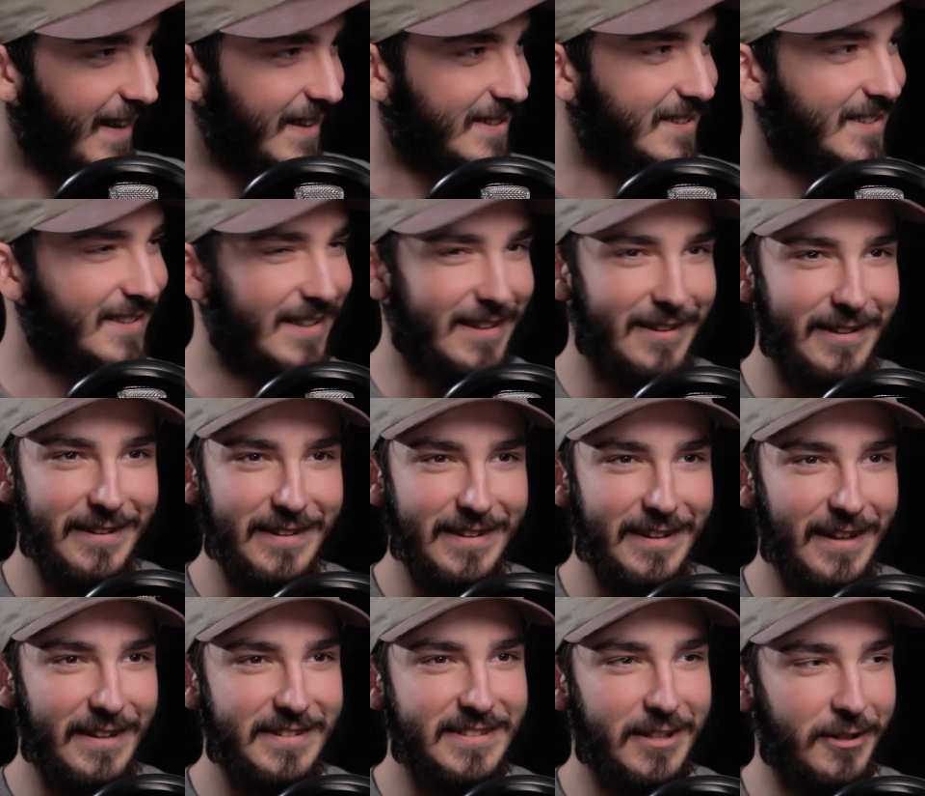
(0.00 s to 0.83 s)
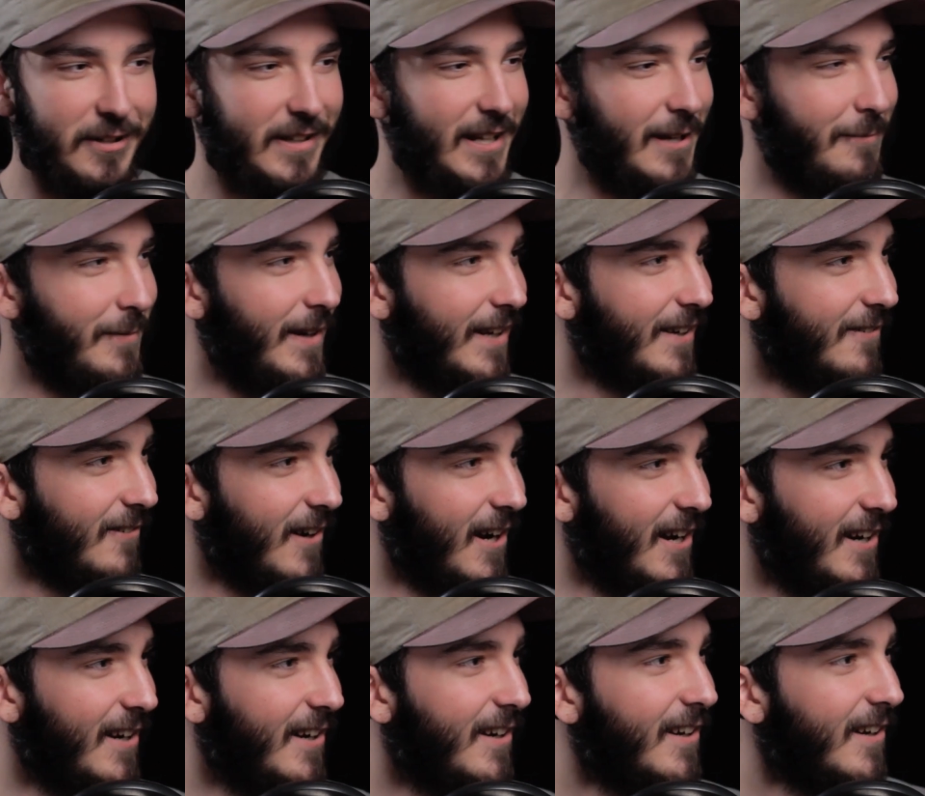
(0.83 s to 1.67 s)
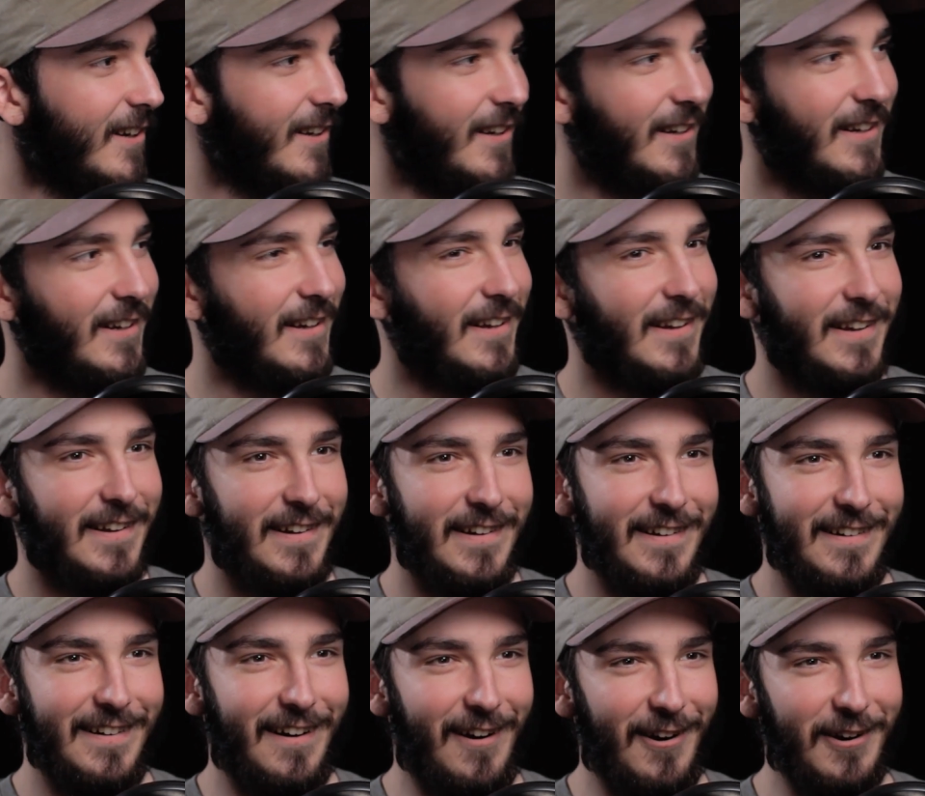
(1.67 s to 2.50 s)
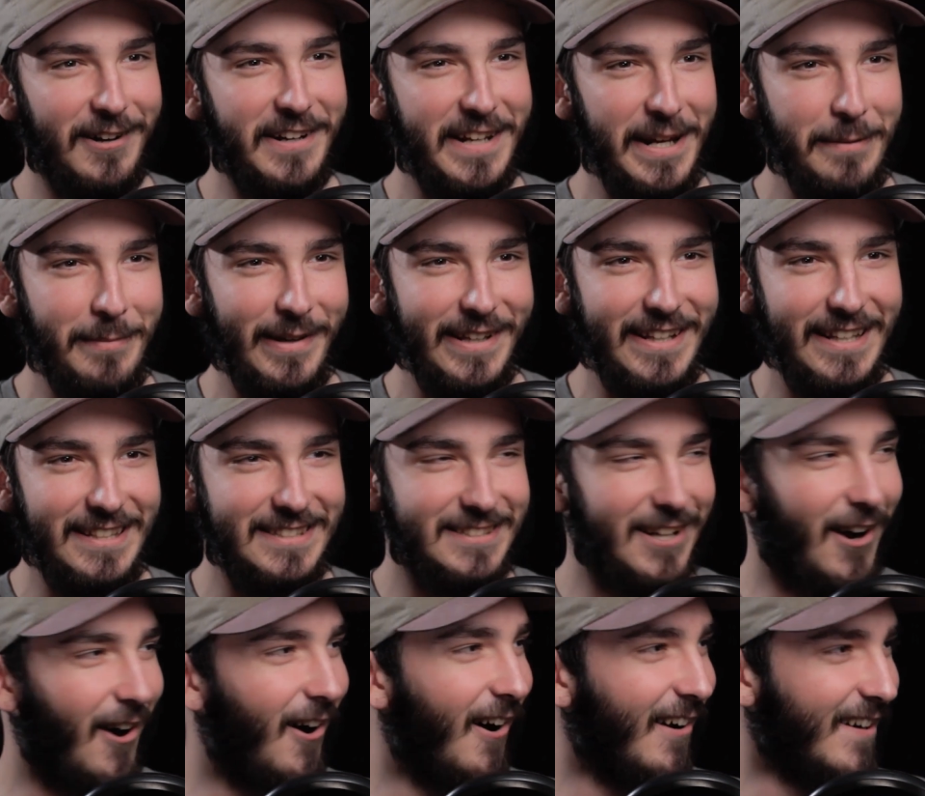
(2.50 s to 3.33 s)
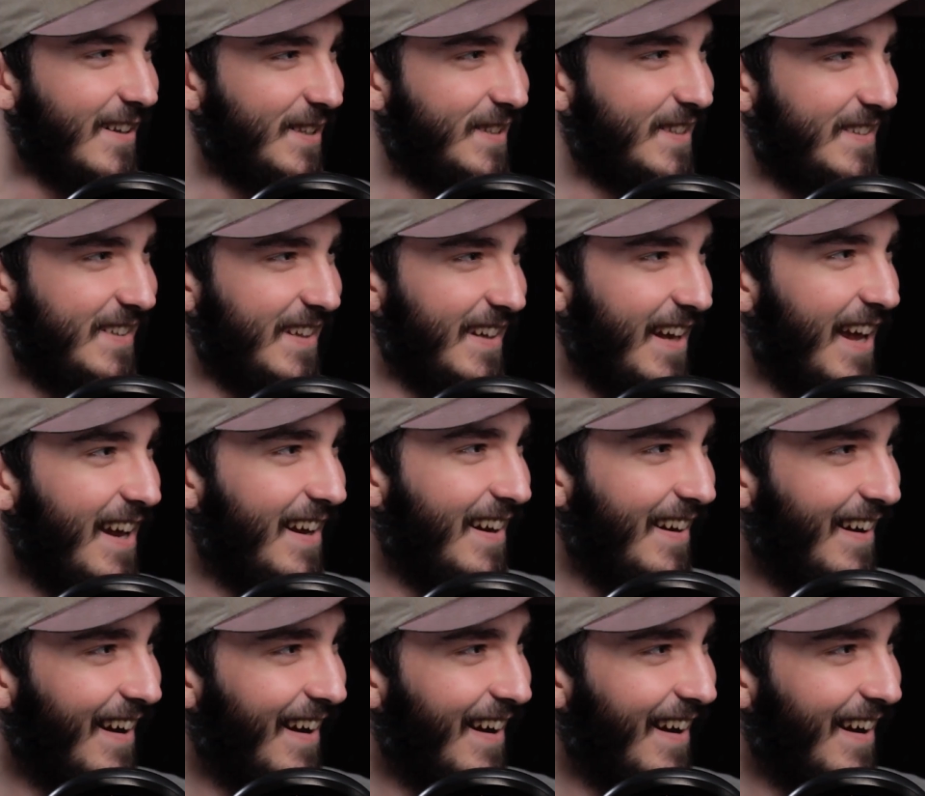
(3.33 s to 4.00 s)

That's our gimmick, right? Our gimmick is honesty.